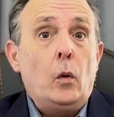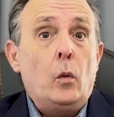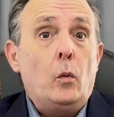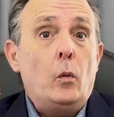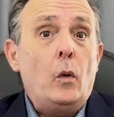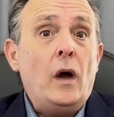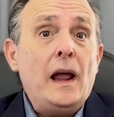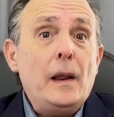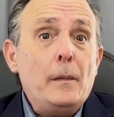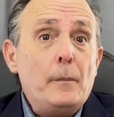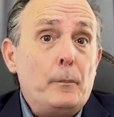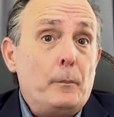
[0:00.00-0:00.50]

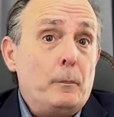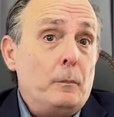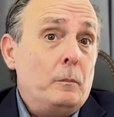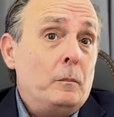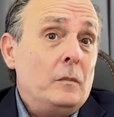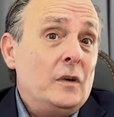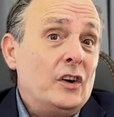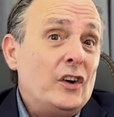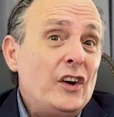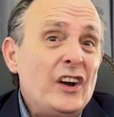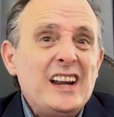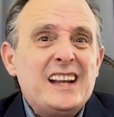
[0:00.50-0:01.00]
While
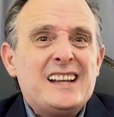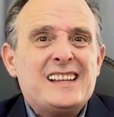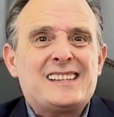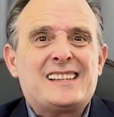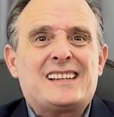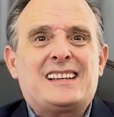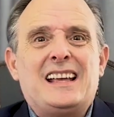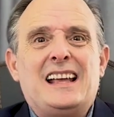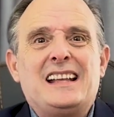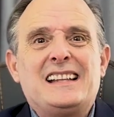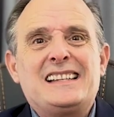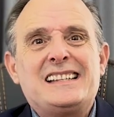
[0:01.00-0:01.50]
Greeks
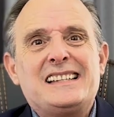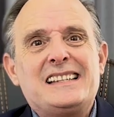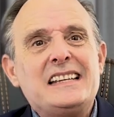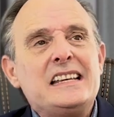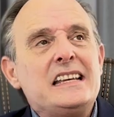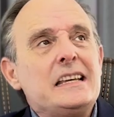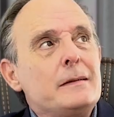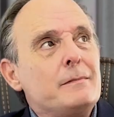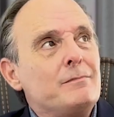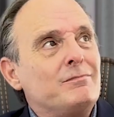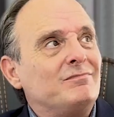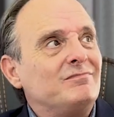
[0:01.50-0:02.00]
can
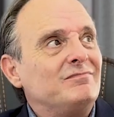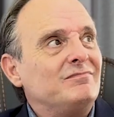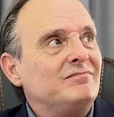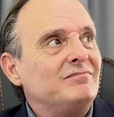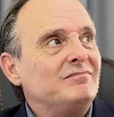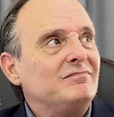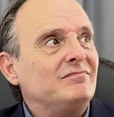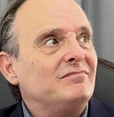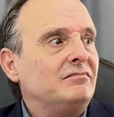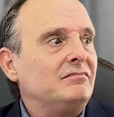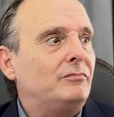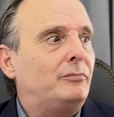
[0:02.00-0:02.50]
seem
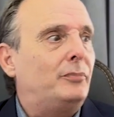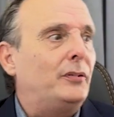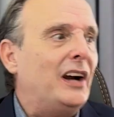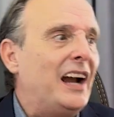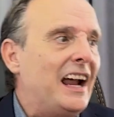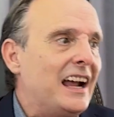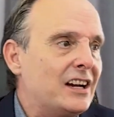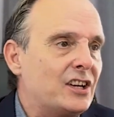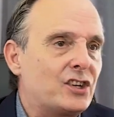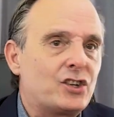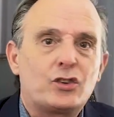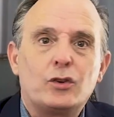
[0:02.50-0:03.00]

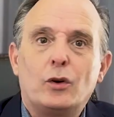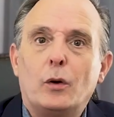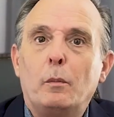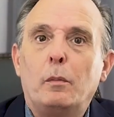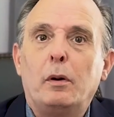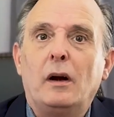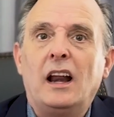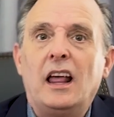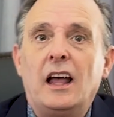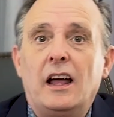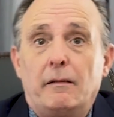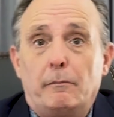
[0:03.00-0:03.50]
brash or
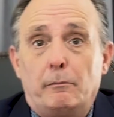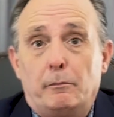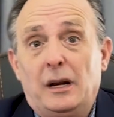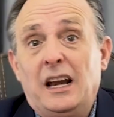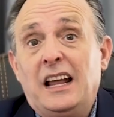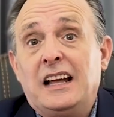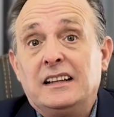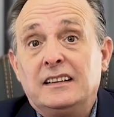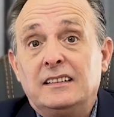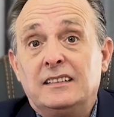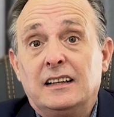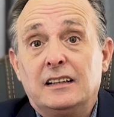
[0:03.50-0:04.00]

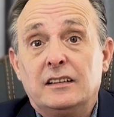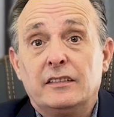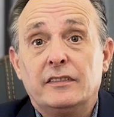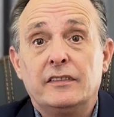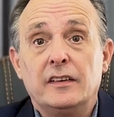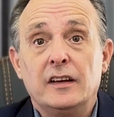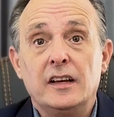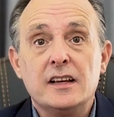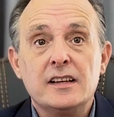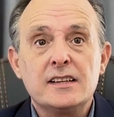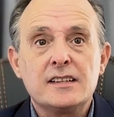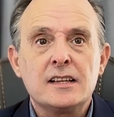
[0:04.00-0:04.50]
blunt at
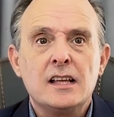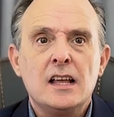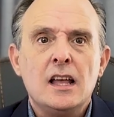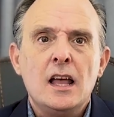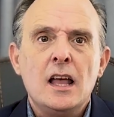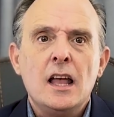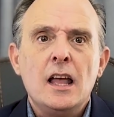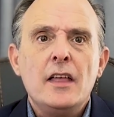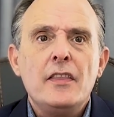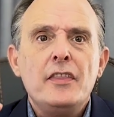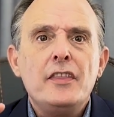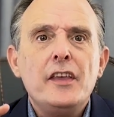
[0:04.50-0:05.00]
first,
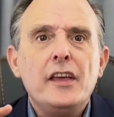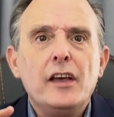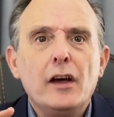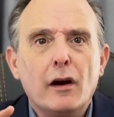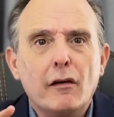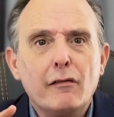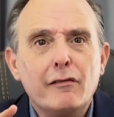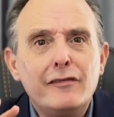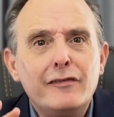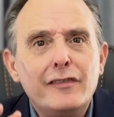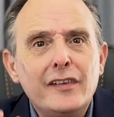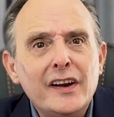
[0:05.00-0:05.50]
they
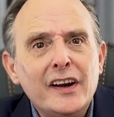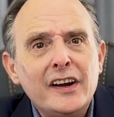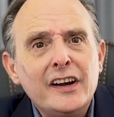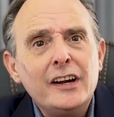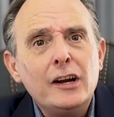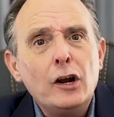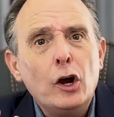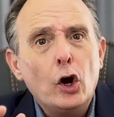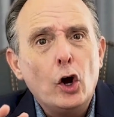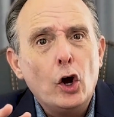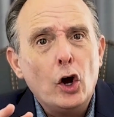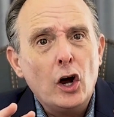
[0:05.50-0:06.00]
are
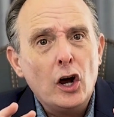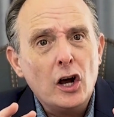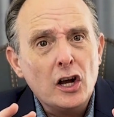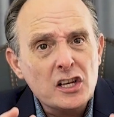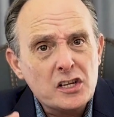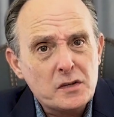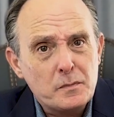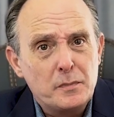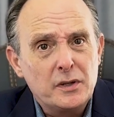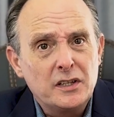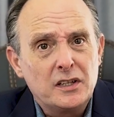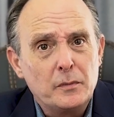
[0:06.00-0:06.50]
very
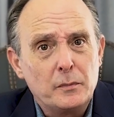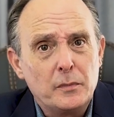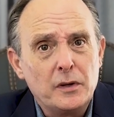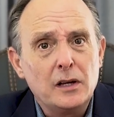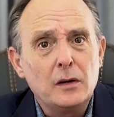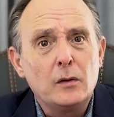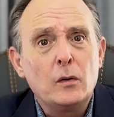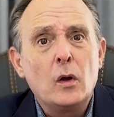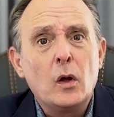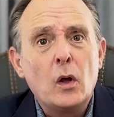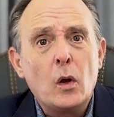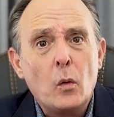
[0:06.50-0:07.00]

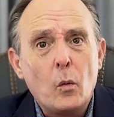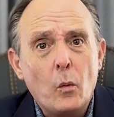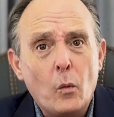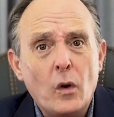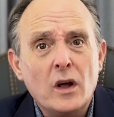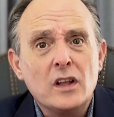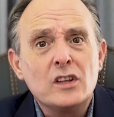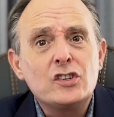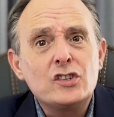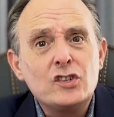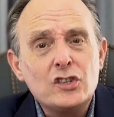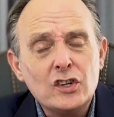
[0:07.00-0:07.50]
hospitable
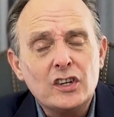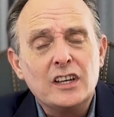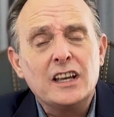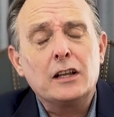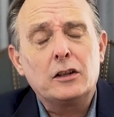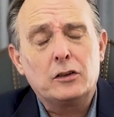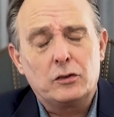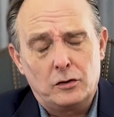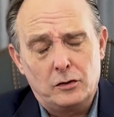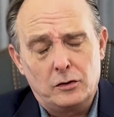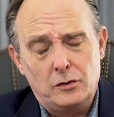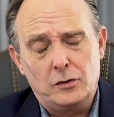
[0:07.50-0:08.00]
once you
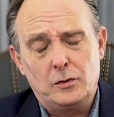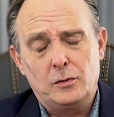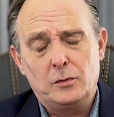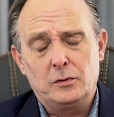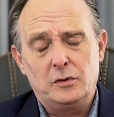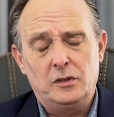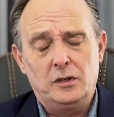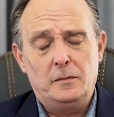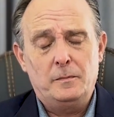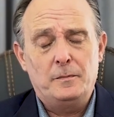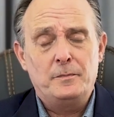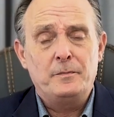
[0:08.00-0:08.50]
get to know
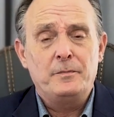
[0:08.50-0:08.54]
them.